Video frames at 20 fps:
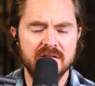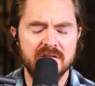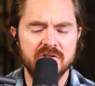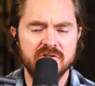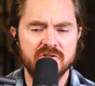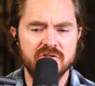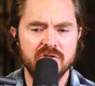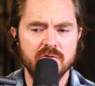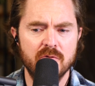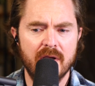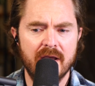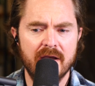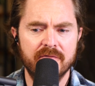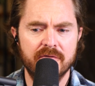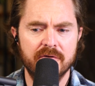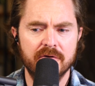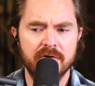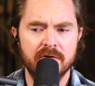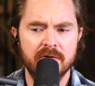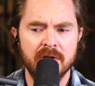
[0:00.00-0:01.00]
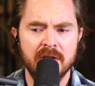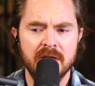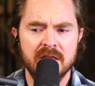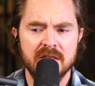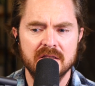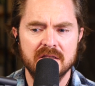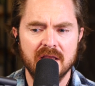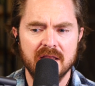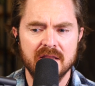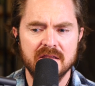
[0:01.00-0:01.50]
did you ever?
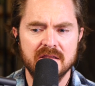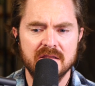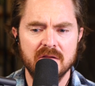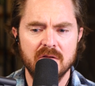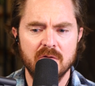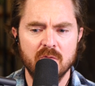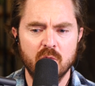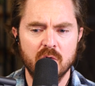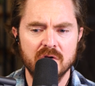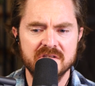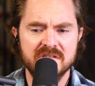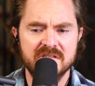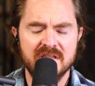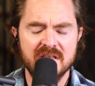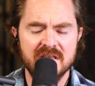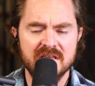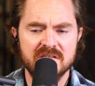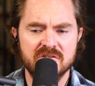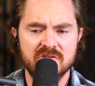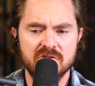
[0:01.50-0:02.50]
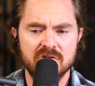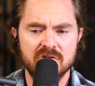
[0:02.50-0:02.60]
Was this?